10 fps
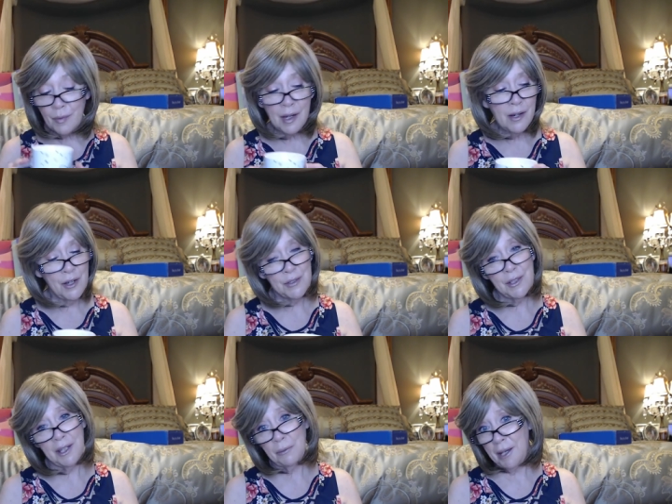Oh,
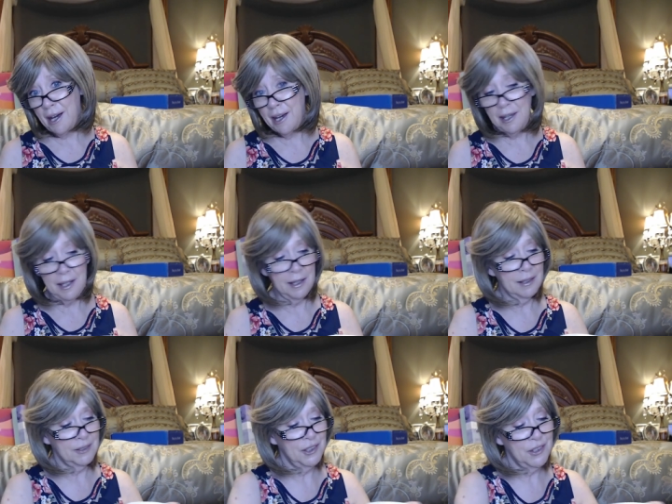so anyway, I
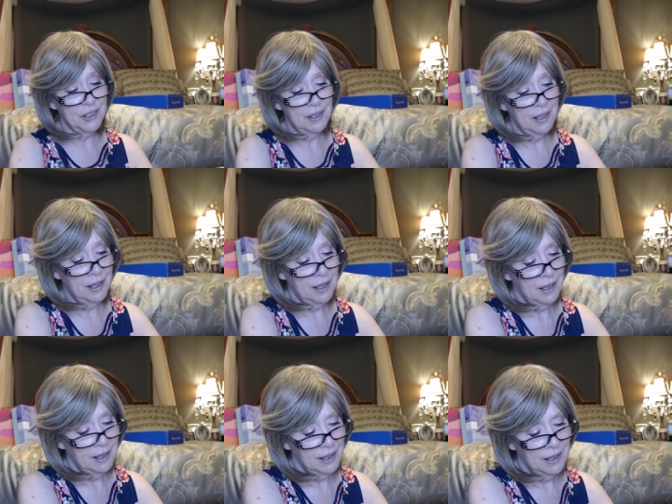just
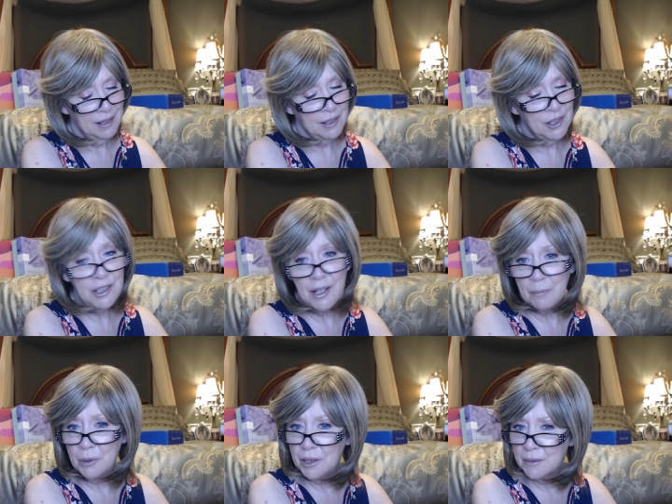could
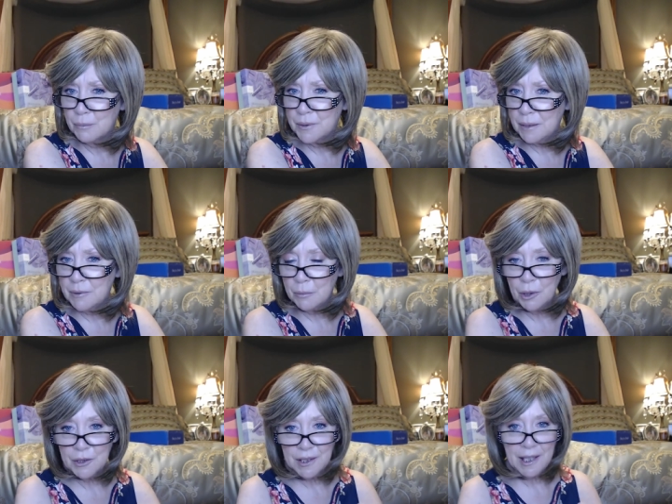not pull it, seem to
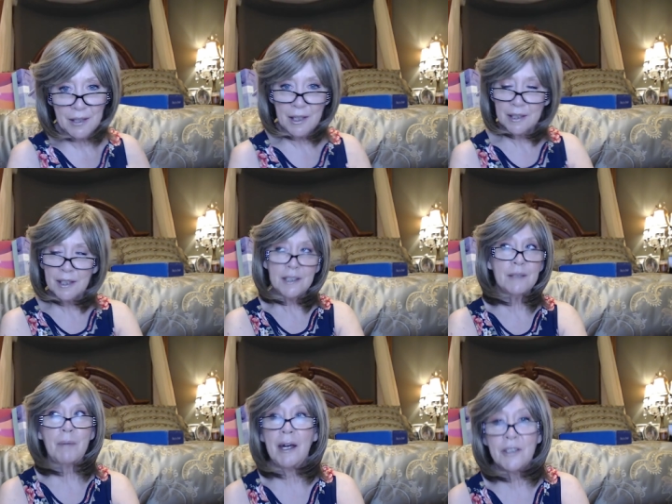pull it together this
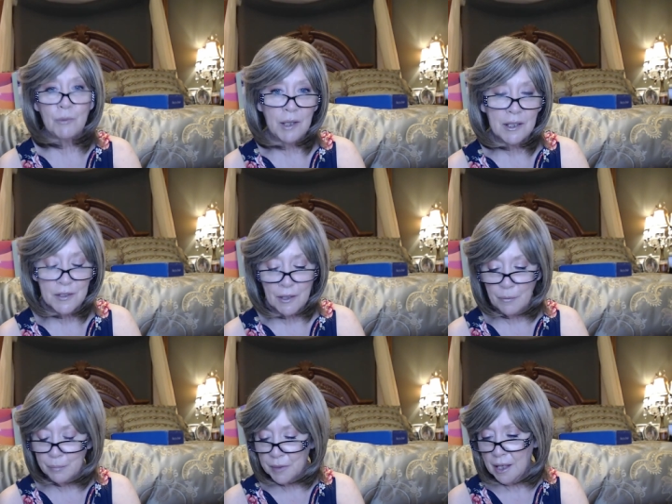past week.
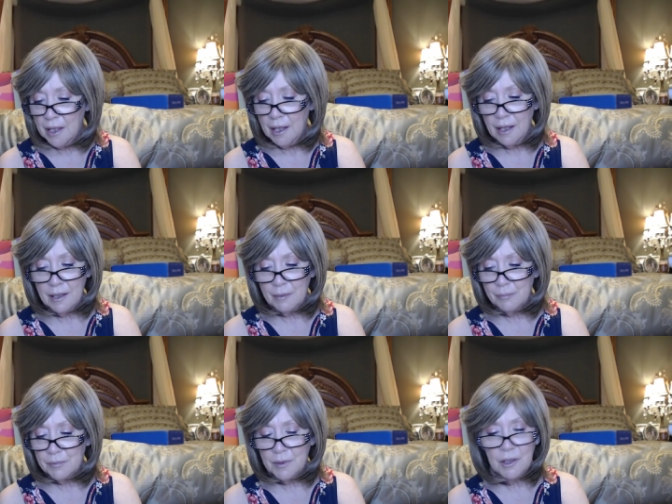So,
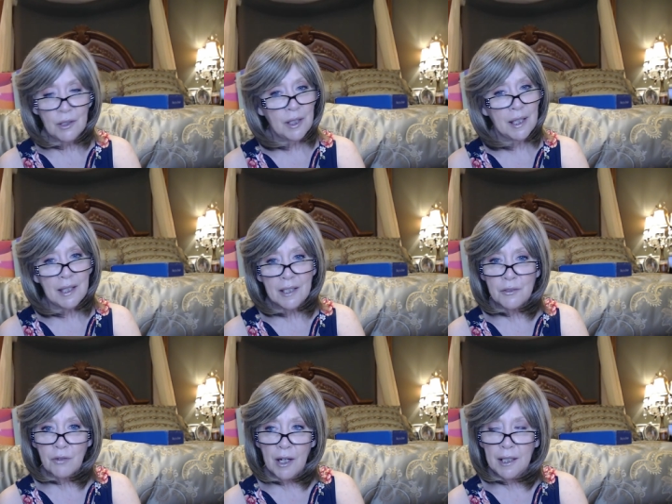um, you know, like
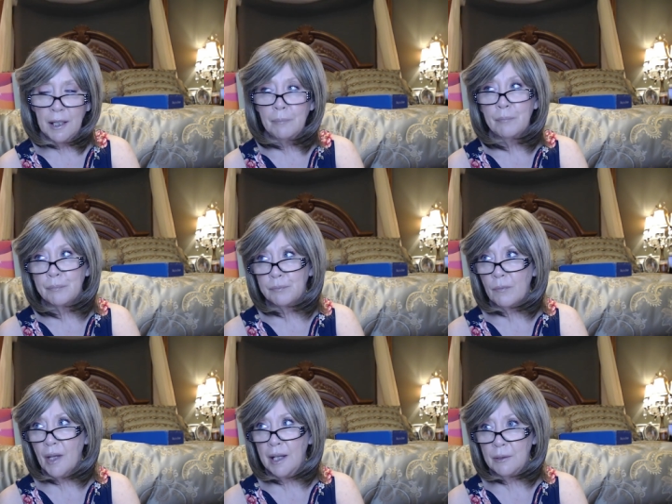last Friday,
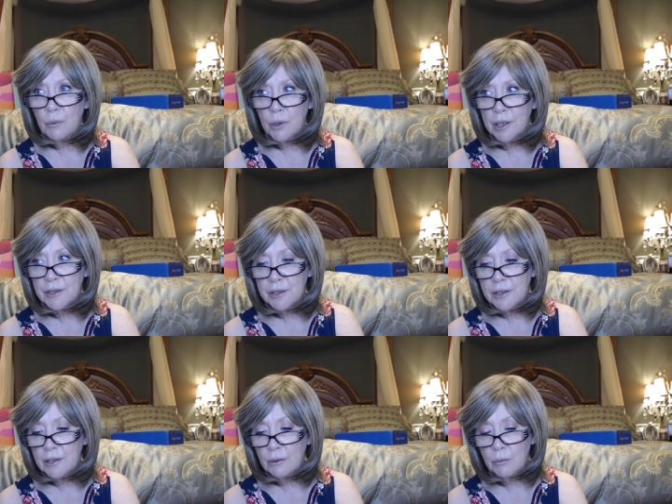I had worked
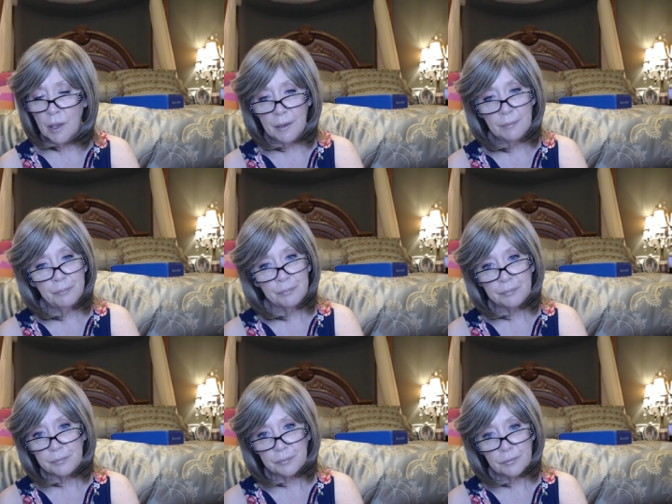till 1
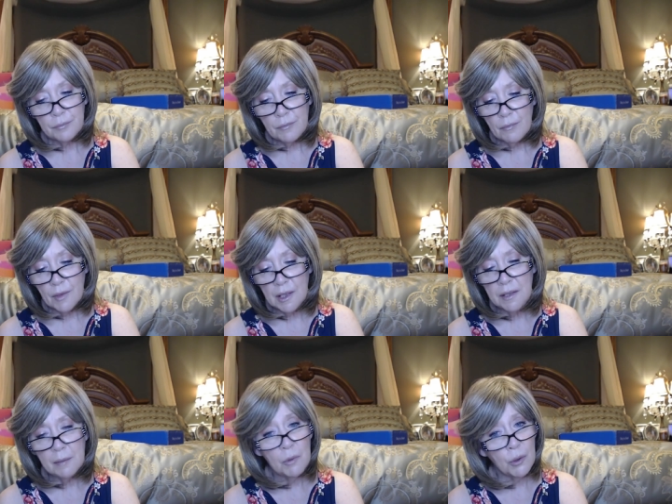
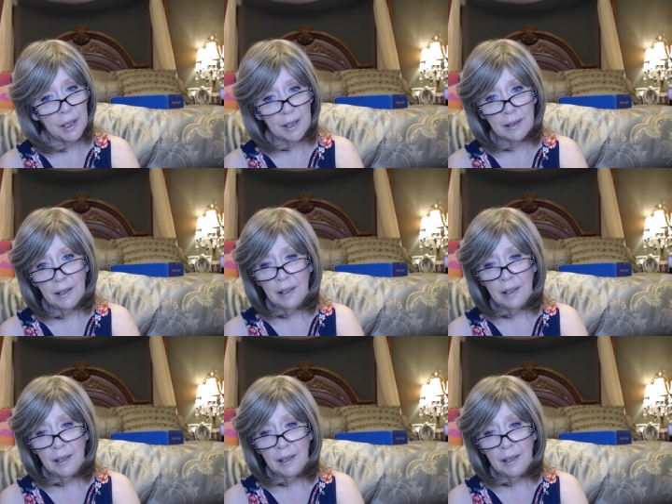in the morning